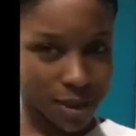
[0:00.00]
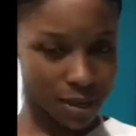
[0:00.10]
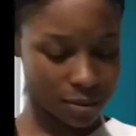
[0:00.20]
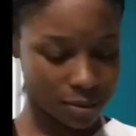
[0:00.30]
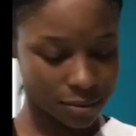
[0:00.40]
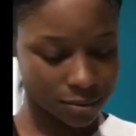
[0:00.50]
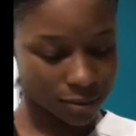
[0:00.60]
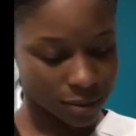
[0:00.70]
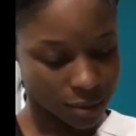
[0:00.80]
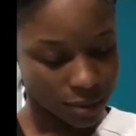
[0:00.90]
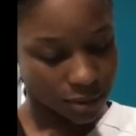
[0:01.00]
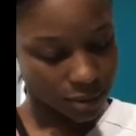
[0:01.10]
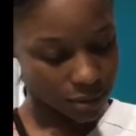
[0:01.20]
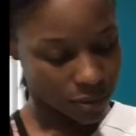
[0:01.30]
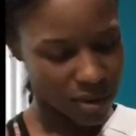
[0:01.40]
Man,
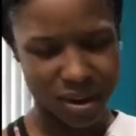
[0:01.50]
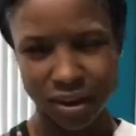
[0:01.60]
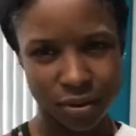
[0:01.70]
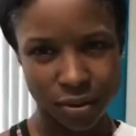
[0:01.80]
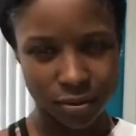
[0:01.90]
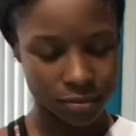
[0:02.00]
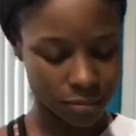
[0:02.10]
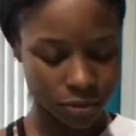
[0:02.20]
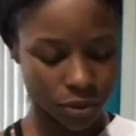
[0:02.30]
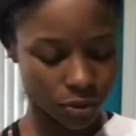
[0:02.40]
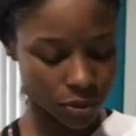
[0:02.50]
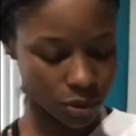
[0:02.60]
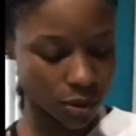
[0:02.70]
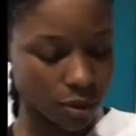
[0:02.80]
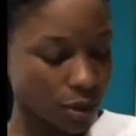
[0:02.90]
or any other juicer,
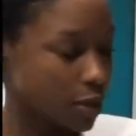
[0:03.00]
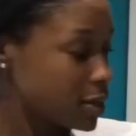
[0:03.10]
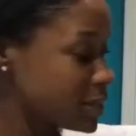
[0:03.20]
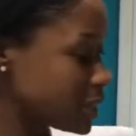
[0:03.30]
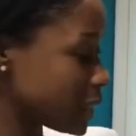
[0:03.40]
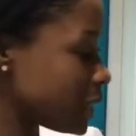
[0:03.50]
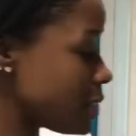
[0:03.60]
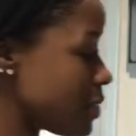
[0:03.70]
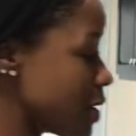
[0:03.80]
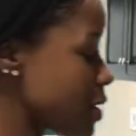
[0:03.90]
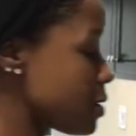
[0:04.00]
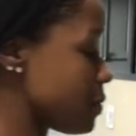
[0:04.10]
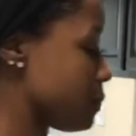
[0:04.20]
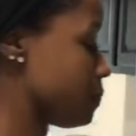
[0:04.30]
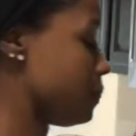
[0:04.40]
stick it in there,
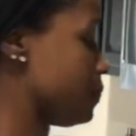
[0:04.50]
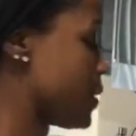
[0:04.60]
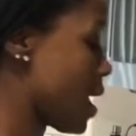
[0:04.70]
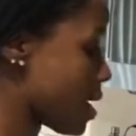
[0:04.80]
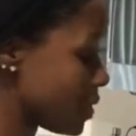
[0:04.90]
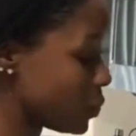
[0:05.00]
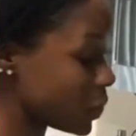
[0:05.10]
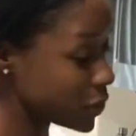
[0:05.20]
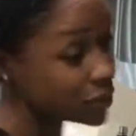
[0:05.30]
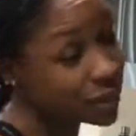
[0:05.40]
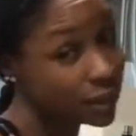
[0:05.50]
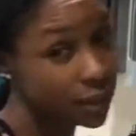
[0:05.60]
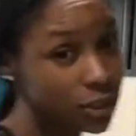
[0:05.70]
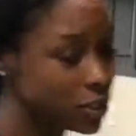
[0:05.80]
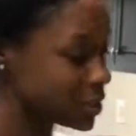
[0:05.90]
and then when you're done,
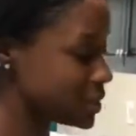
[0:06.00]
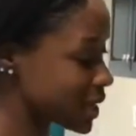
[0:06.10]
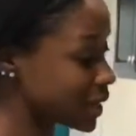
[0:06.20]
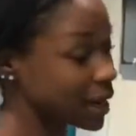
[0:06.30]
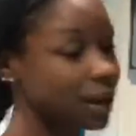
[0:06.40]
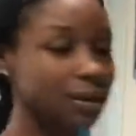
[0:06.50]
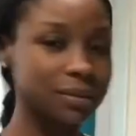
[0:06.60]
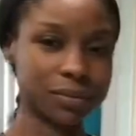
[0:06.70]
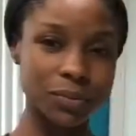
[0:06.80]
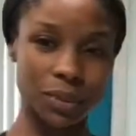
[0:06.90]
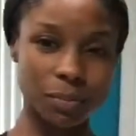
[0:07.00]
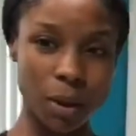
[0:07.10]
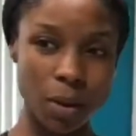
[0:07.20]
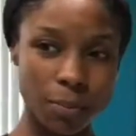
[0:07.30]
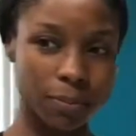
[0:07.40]
you just take it out with the
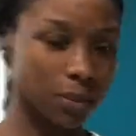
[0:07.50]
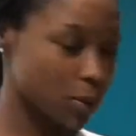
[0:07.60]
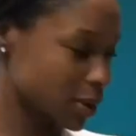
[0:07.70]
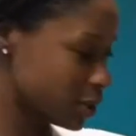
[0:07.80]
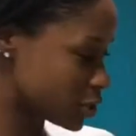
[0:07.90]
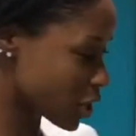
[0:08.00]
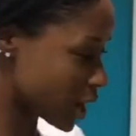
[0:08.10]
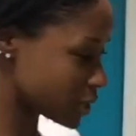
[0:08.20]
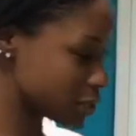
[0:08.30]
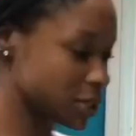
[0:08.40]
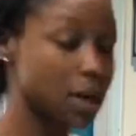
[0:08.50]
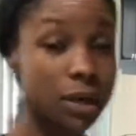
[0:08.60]
pulp, throw it in the trash.